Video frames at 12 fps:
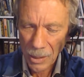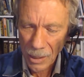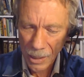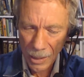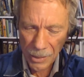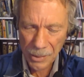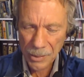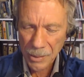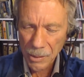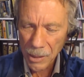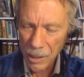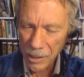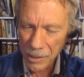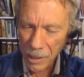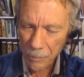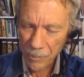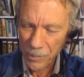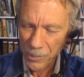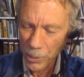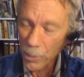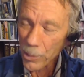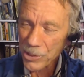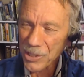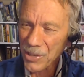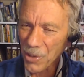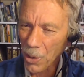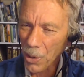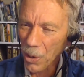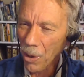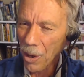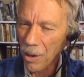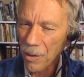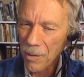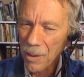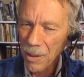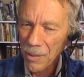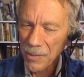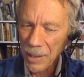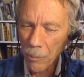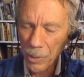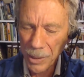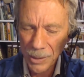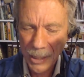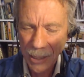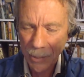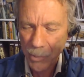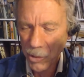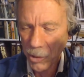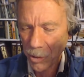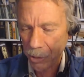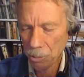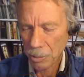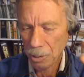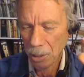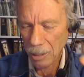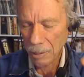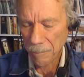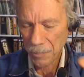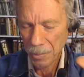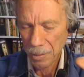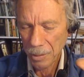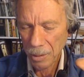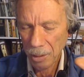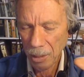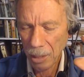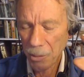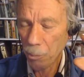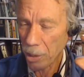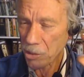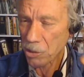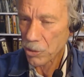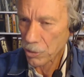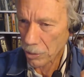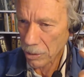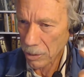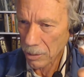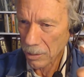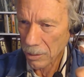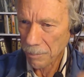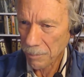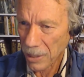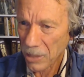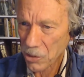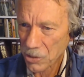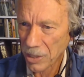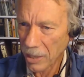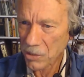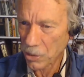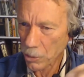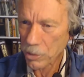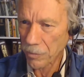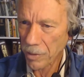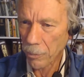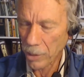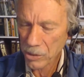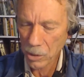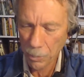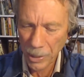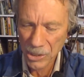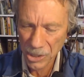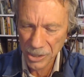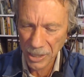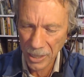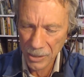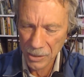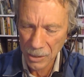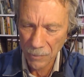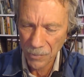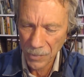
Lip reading: And I noticed in the law that when it came to unregistered pesticides, the use of unregistered pesticides,